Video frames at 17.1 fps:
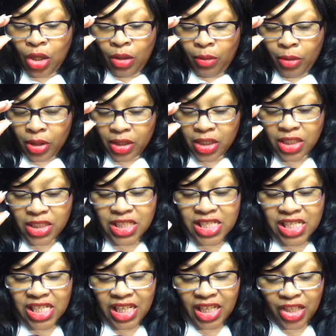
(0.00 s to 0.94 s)

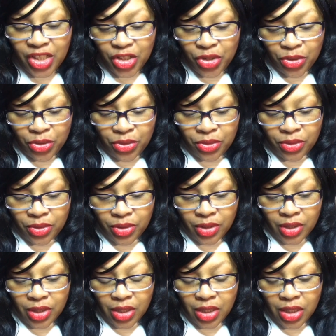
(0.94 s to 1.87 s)
Continue
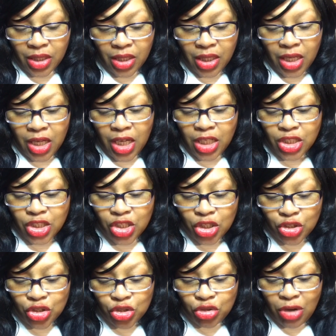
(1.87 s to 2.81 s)
to
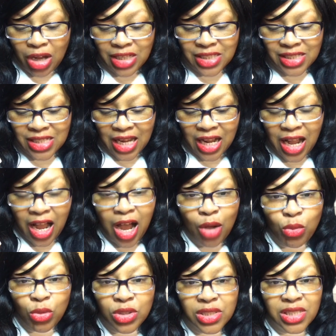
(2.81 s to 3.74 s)
trust that God
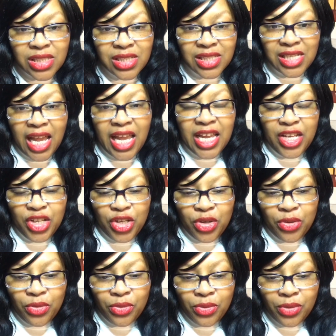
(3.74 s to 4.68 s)
will sustain you.
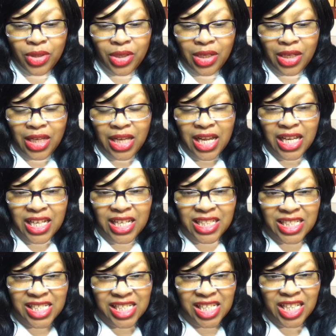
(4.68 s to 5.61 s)

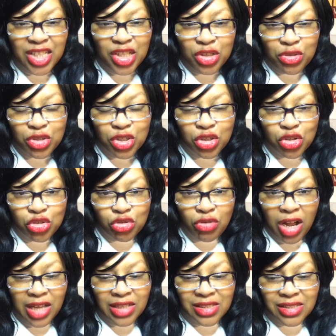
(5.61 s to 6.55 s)
Continue to
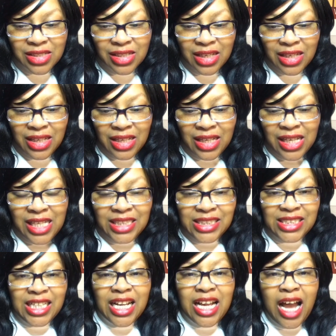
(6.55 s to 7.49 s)
trust
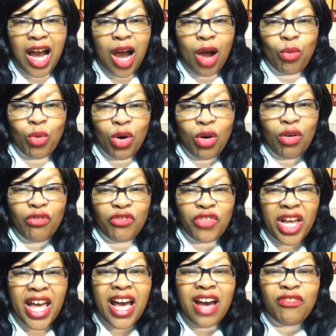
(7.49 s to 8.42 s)
that God will
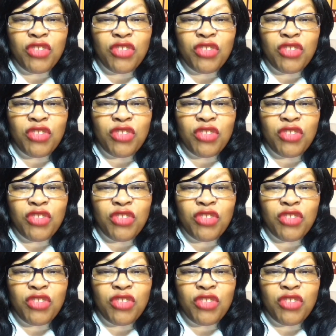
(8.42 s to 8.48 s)
forever